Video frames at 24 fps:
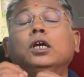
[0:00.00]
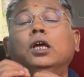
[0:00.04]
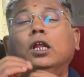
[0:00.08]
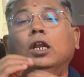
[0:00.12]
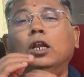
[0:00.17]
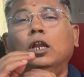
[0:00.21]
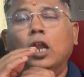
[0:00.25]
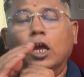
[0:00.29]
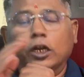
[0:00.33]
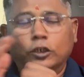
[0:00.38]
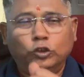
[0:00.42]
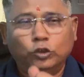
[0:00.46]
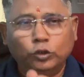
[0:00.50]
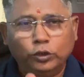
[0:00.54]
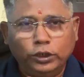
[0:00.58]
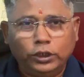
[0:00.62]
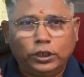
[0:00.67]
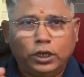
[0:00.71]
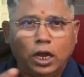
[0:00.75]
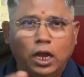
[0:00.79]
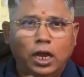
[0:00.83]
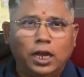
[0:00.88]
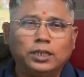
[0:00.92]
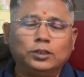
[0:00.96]
luxury
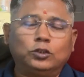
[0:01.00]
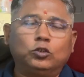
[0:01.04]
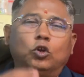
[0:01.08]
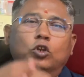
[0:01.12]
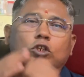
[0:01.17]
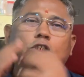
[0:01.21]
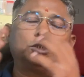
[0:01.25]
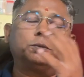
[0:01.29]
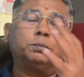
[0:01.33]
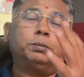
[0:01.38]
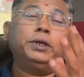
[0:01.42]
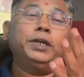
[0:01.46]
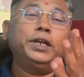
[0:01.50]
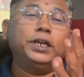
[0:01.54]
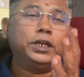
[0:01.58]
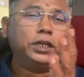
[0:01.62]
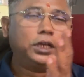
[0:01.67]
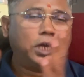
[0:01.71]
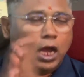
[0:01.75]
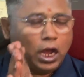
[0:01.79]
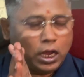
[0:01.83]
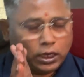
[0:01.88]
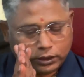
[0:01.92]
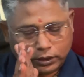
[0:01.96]
cars or speed
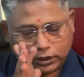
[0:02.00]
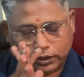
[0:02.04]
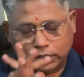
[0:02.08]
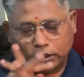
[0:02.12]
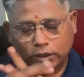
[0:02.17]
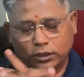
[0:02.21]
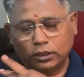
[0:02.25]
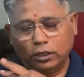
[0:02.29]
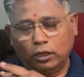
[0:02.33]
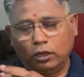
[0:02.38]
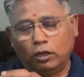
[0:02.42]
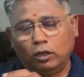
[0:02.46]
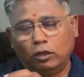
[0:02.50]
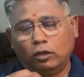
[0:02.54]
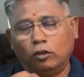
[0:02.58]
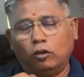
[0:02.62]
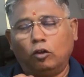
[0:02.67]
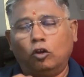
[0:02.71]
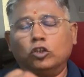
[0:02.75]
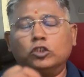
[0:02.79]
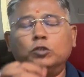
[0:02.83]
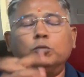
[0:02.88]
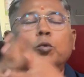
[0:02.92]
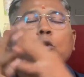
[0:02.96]
cars
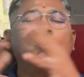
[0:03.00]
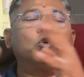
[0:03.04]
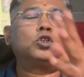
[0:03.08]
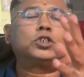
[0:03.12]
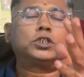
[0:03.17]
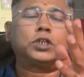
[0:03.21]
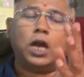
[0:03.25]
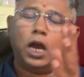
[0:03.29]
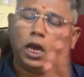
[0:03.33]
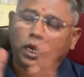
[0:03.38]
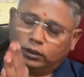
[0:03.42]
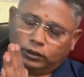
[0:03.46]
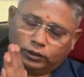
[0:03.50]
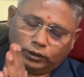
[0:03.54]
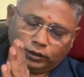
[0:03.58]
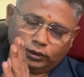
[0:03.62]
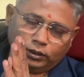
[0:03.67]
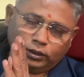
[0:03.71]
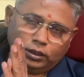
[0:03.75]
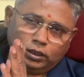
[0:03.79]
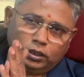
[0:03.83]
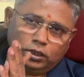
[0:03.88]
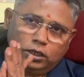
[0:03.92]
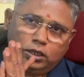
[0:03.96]
or sports cars.
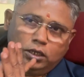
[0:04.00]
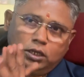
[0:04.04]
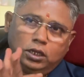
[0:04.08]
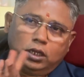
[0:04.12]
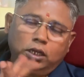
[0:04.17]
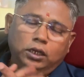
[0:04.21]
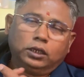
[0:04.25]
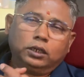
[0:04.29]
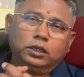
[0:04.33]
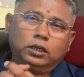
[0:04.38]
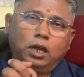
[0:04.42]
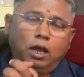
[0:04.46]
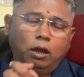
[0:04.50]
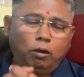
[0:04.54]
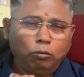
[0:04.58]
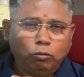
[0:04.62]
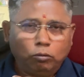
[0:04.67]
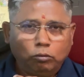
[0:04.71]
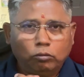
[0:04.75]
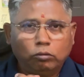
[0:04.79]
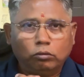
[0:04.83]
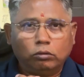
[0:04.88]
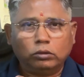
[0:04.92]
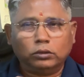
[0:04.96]
Now
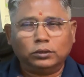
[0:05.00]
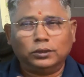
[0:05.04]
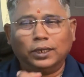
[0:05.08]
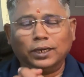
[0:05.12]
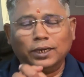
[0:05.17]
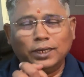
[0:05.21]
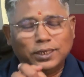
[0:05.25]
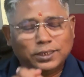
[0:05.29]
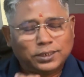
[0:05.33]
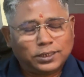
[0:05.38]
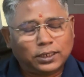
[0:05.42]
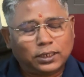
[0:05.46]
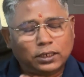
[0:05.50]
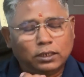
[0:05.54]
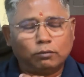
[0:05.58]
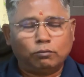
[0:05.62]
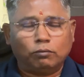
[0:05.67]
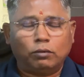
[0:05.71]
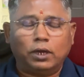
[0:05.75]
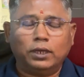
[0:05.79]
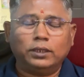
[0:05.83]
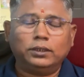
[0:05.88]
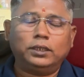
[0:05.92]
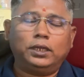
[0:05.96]
the reason
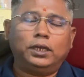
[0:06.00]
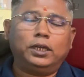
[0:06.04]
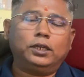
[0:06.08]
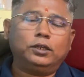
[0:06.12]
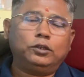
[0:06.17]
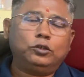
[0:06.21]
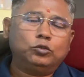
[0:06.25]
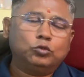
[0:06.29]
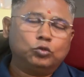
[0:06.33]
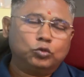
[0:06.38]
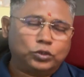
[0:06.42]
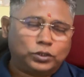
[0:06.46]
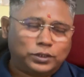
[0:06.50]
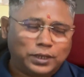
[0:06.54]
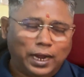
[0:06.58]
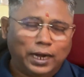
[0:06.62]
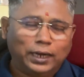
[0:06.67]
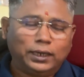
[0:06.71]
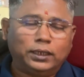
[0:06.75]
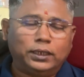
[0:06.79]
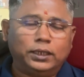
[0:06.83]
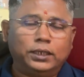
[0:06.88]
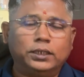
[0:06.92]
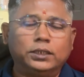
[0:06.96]
why they use
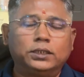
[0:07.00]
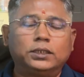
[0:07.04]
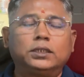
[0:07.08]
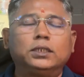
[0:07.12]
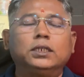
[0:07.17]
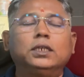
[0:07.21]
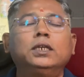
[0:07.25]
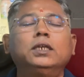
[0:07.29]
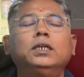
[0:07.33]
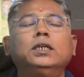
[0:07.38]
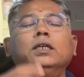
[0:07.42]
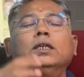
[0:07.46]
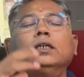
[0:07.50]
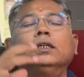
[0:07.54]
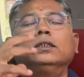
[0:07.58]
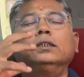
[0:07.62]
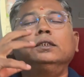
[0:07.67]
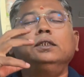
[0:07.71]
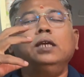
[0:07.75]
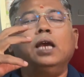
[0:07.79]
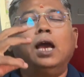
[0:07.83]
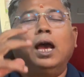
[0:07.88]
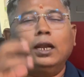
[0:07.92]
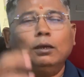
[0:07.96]
that is
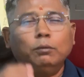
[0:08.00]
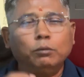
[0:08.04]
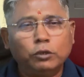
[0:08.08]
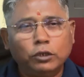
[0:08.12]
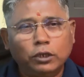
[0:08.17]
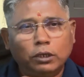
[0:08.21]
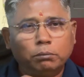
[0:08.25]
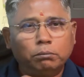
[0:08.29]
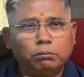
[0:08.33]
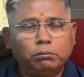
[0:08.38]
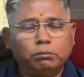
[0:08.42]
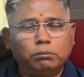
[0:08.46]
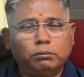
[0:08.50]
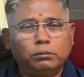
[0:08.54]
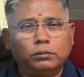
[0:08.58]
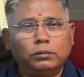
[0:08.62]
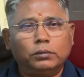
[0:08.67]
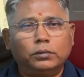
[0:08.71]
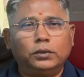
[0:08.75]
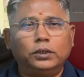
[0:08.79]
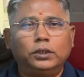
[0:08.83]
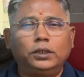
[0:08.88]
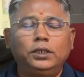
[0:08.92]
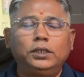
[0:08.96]
the aluminum
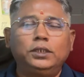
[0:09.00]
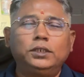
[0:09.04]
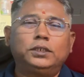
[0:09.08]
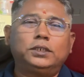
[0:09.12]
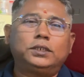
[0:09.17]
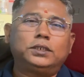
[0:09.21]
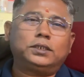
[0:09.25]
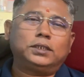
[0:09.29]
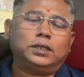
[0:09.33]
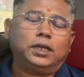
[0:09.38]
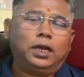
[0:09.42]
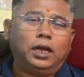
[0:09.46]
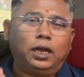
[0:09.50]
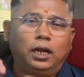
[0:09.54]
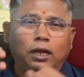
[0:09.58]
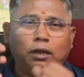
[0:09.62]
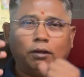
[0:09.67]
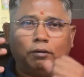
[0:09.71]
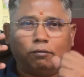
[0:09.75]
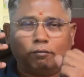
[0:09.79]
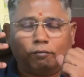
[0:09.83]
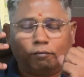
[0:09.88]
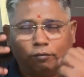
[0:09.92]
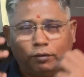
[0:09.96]
is
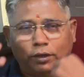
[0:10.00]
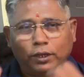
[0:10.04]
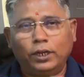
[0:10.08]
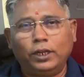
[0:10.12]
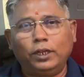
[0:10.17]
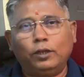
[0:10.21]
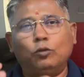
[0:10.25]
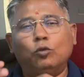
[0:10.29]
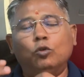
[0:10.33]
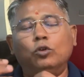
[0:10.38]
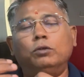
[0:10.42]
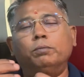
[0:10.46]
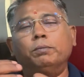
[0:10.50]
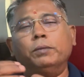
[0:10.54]
a very good